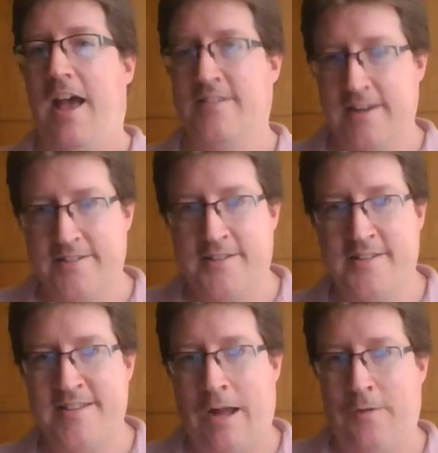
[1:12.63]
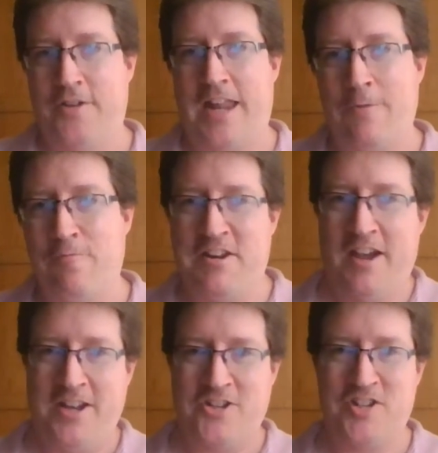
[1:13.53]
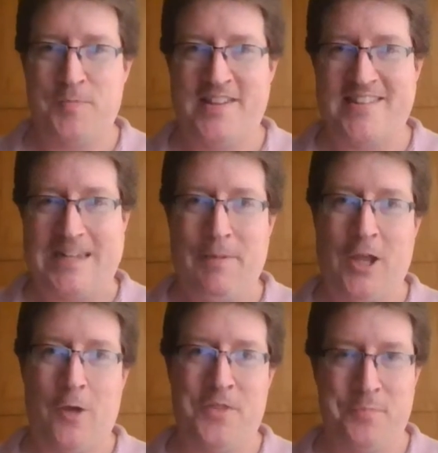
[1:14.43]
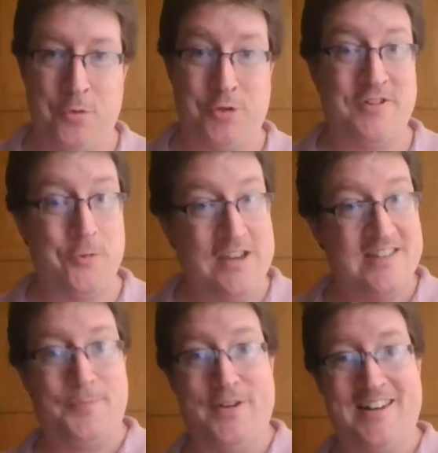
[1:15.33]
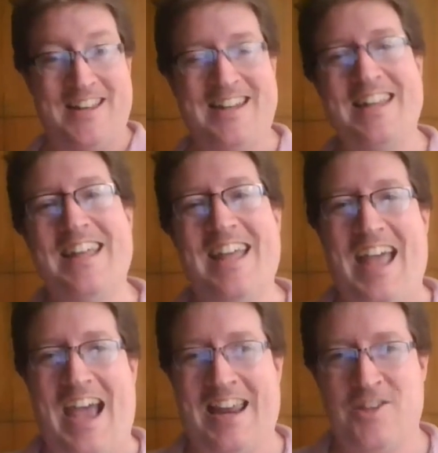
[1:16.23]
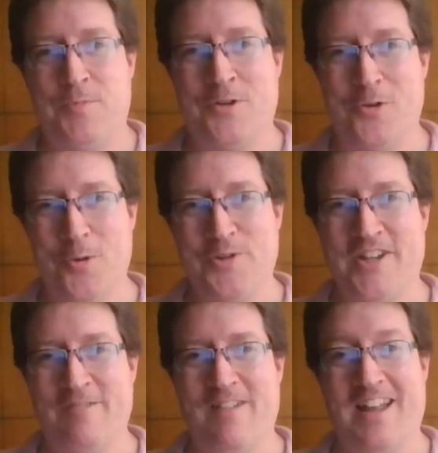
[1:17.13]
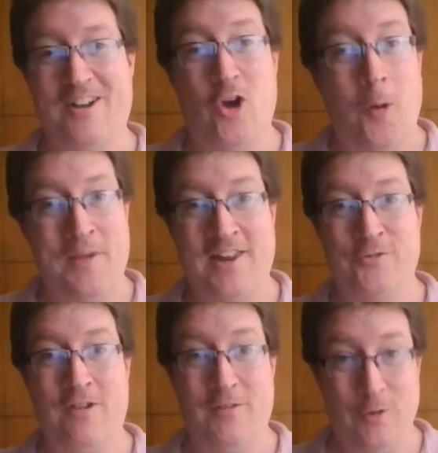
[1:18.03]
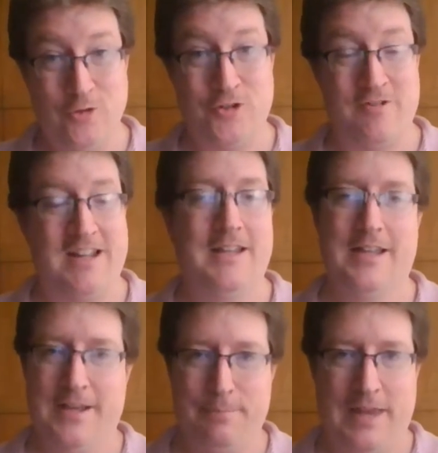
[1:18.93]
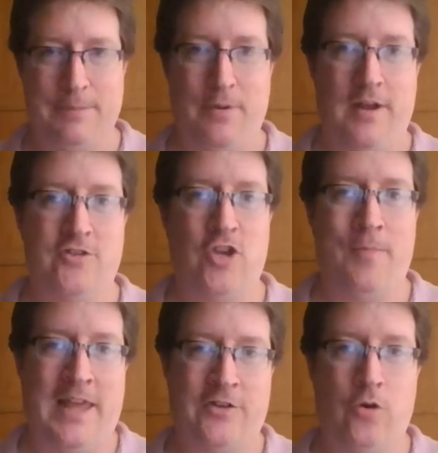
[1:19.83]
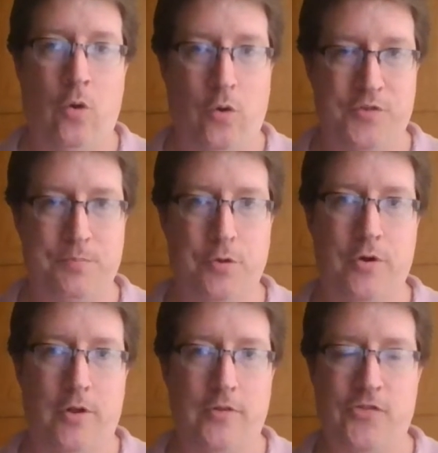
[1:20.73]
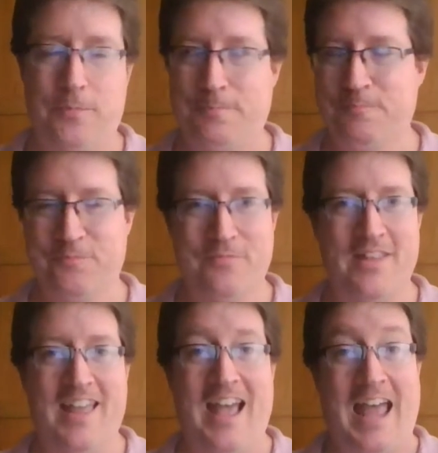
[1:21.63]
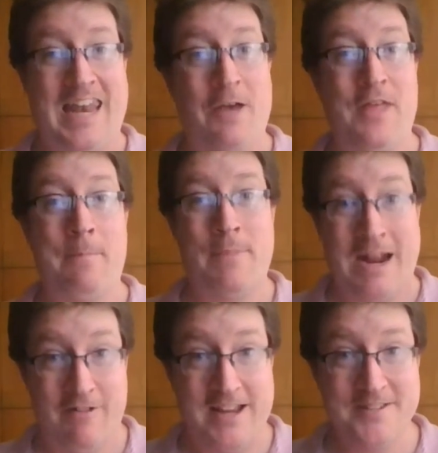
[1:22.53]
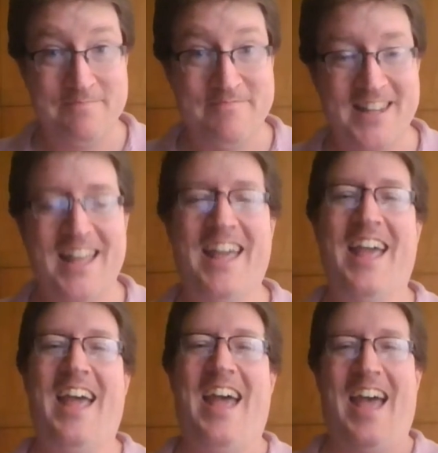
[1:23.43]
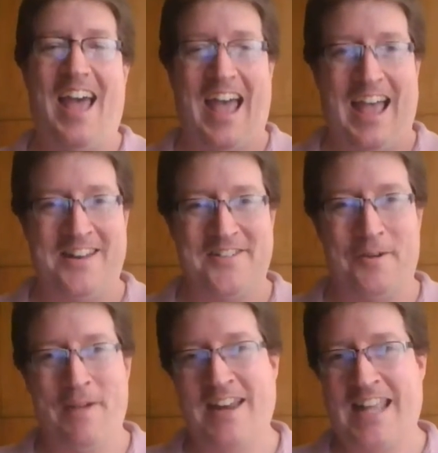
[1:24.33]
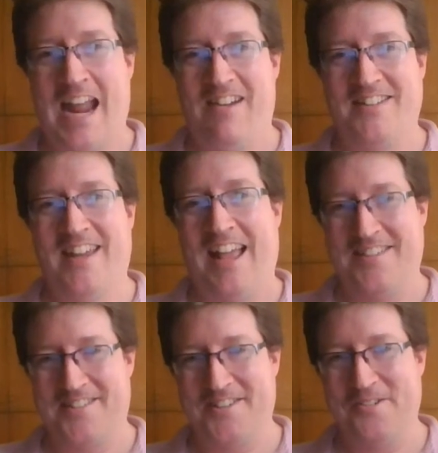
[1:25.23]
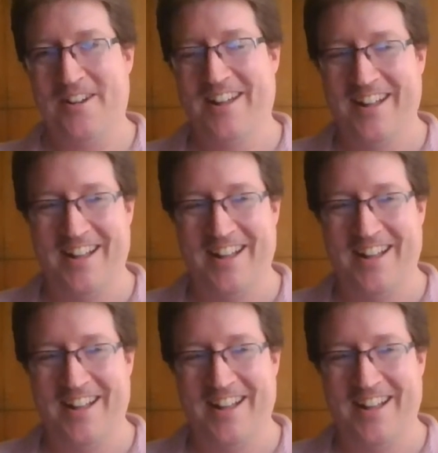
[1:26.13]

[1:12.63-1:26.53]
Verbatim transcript: until it turns out that every night she's been slipping over the border into East Berlin and has been courting a, a communist revolutionary, played by German actor Horst Buchholz. And now they're married, and our main character has to